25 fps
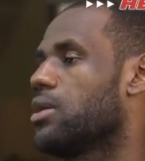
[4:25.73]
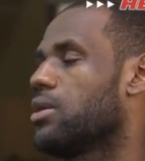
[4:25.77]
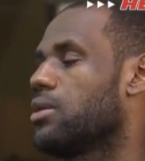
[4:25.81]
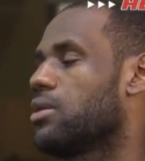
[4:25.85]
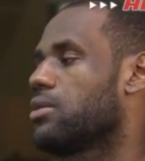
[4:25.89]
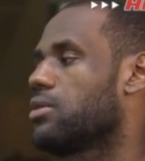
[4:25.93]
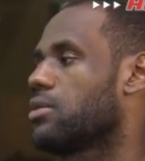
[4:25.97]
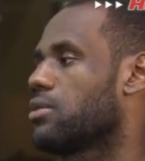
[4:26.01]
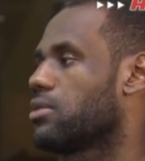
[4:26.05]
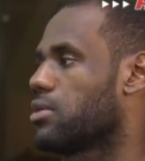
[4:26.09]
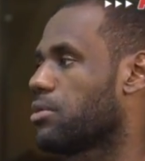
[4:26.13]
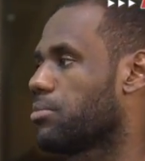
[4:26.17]

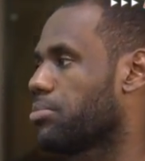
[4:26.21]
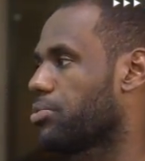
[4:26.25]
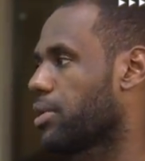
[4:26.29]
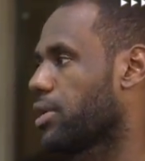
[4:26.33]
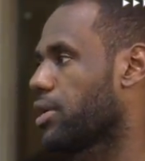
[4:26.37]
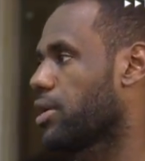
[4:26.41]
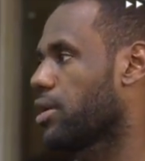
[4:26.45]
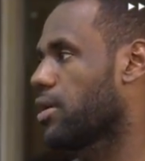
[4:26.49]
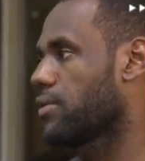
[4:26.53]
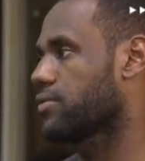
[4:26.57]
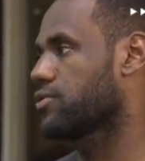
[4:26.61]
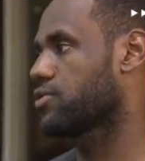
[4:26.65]
in the
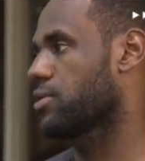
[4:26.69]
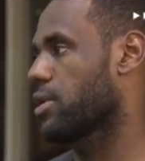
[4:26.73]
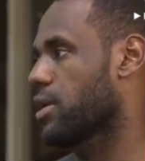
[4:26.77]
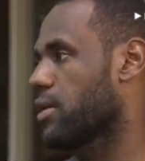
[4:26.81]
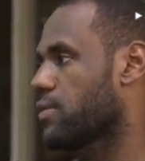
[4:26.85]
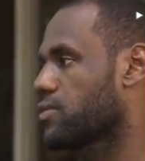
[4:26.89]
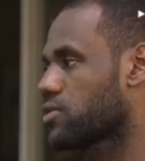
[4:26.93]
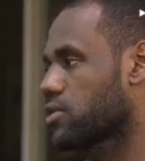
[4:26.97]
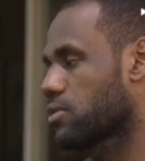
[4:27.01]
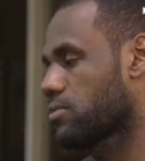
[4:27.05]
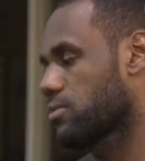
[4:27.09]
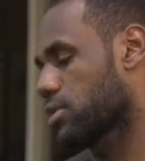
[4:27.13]
playoffs, you
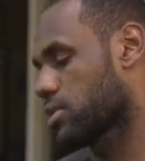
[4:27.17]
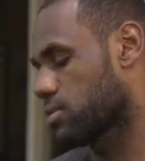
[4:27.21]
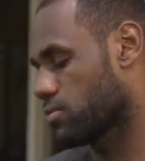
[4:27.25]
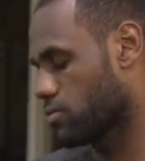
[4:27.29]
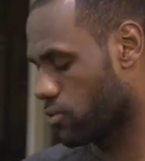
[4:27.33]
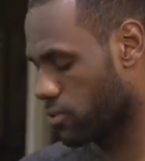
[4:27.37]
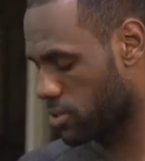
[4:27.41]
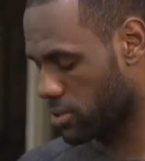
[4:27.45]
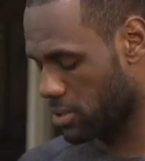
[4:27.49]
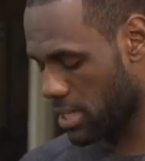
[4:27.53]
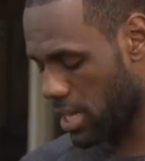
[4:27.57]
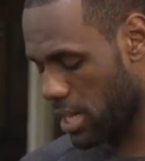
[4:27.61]
have so much
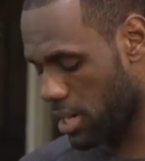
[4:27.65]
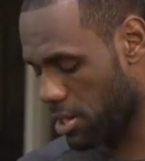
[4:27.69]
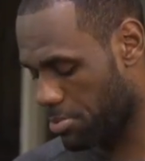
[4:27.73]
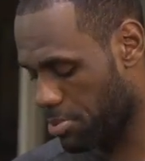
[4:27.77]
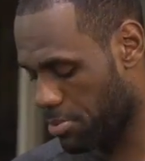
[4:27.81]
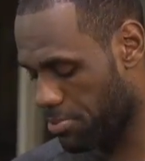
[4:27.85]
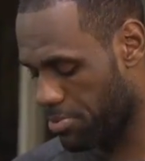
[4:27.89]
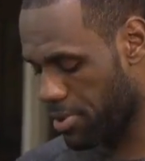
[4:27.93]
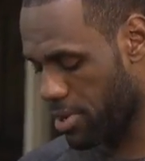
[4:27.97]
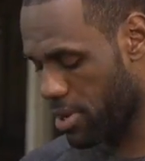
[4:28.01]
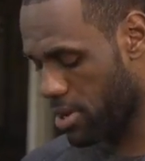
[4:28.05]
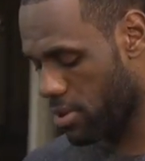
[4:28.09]
more time to
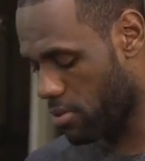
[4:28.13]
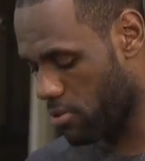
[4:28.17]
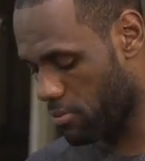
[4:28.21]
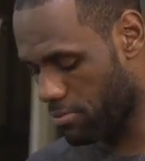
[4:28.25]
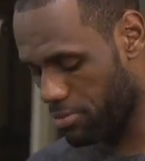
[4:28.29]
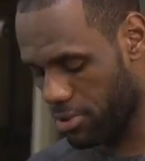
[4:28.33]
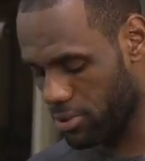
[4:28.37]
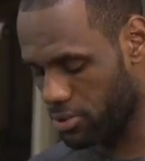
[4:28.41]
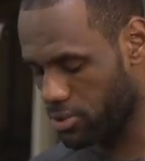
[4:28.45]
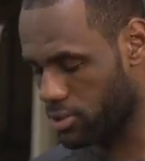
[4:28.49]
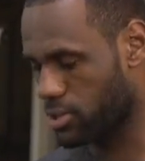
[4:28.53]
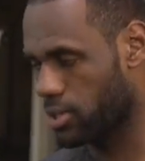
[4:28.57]
prepare on
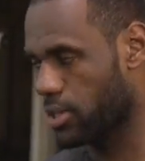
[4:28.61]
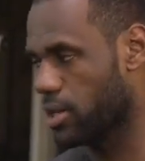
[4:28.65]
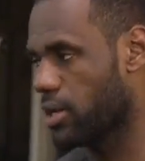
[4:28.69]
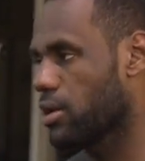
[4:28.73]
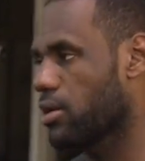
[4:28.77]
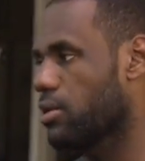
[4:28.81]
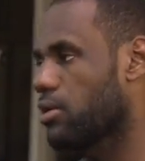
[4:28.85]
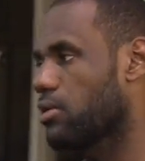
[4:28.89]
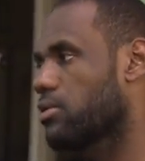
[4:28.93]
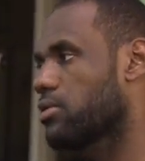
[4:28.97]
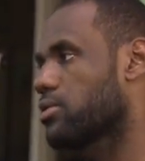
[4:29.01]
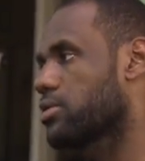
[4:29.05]
personnel,